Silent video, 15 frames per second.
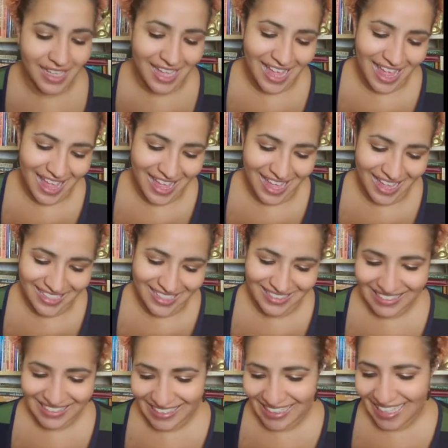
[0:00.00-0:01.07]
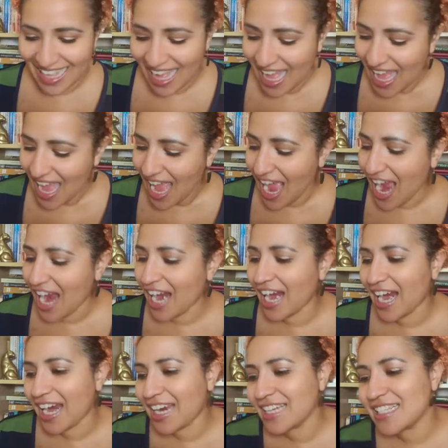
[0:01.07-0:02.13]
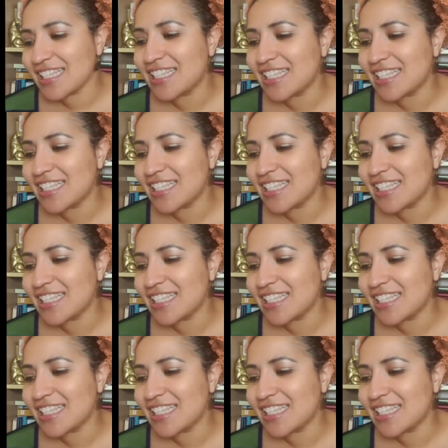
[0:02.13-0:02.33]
all right